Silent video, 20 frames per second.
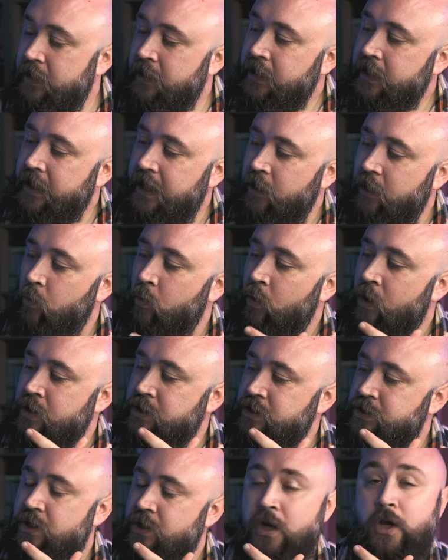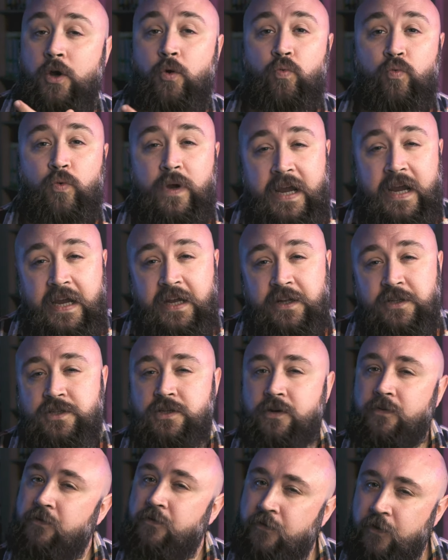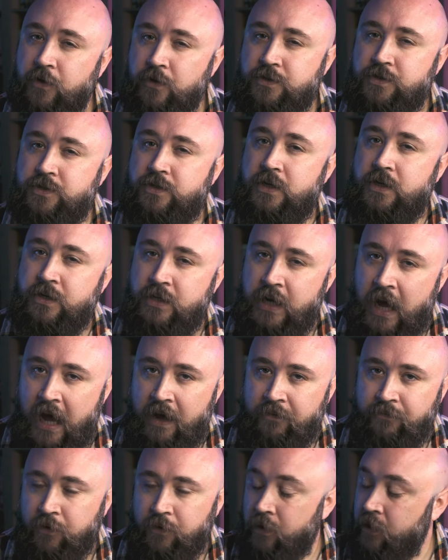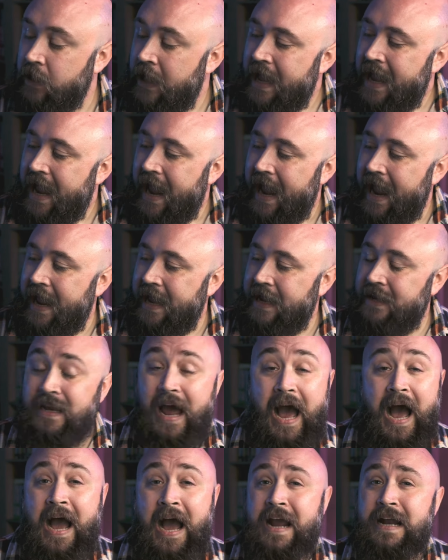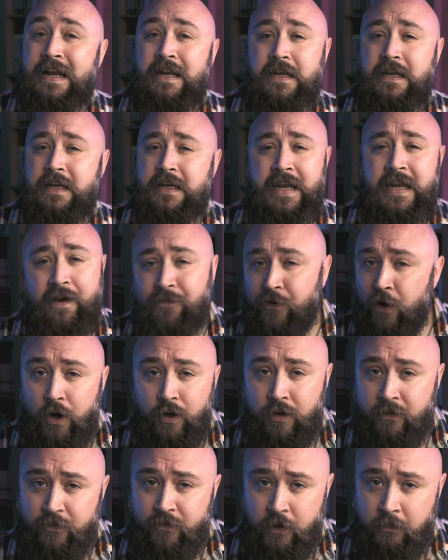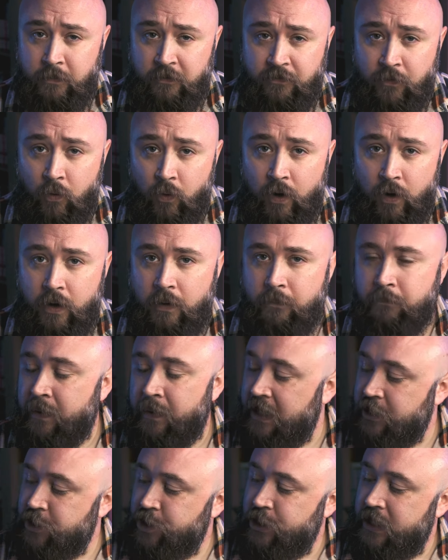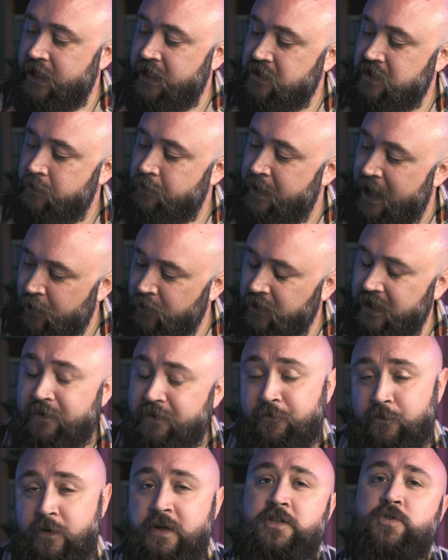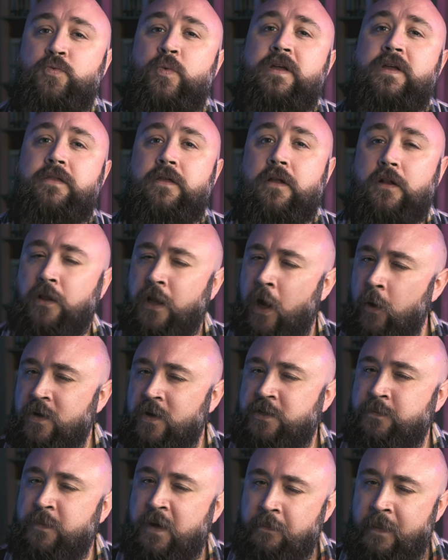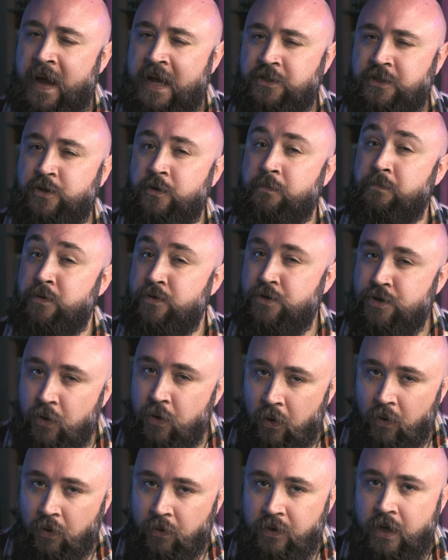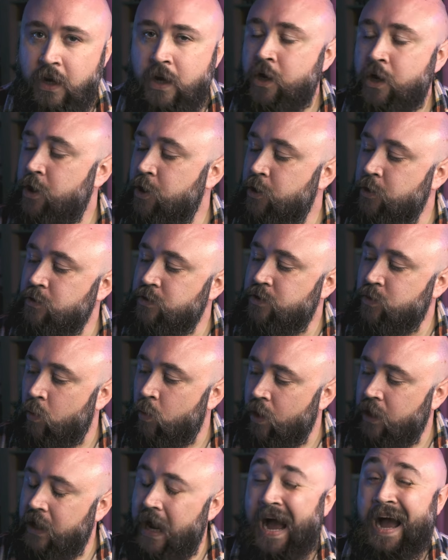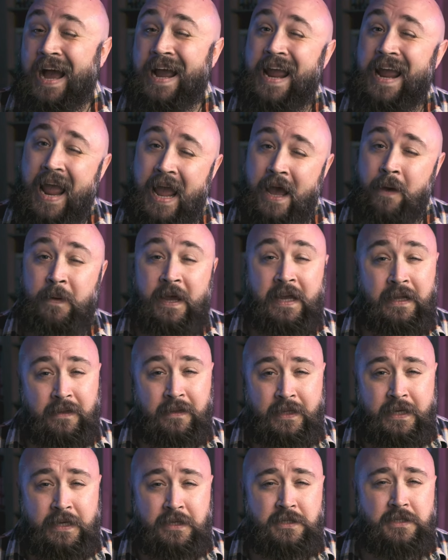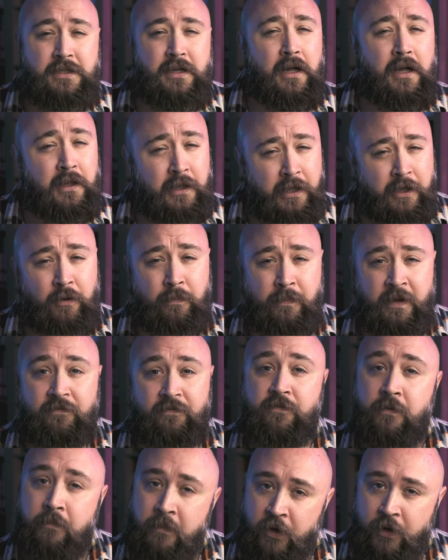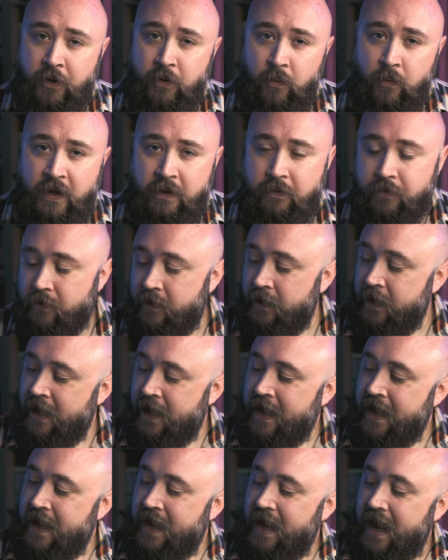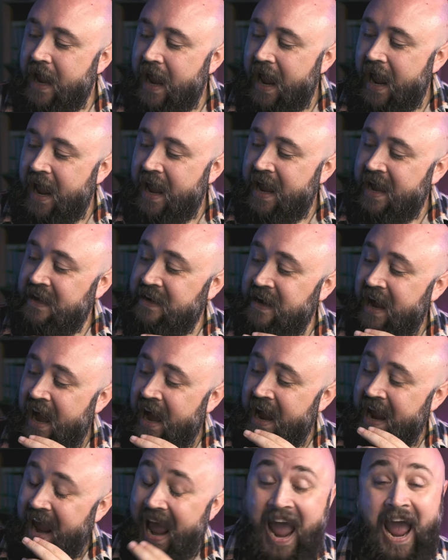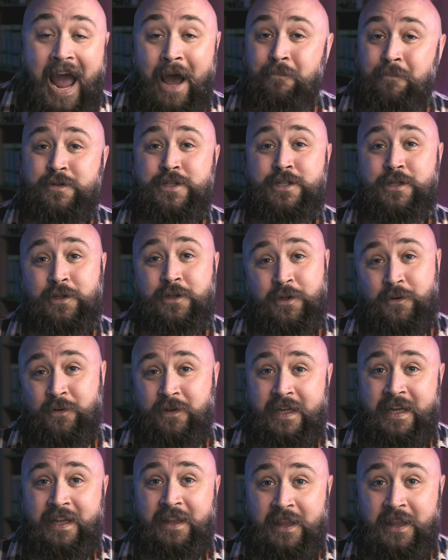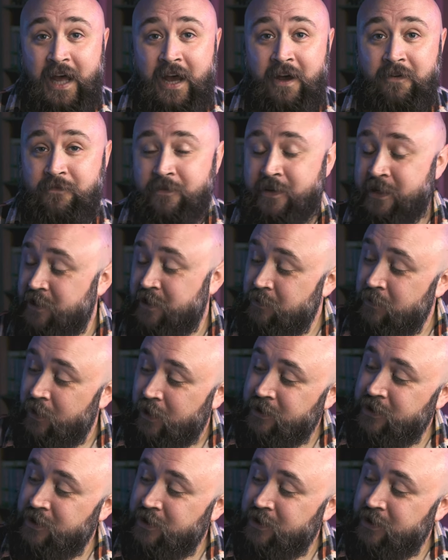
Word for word: It was Reed's first novel, and I'd never heard of her before, but she is apparently friends with Lois McMaster Bujold, whose work I am at least a little bit familiar with. And I absolutely love this book's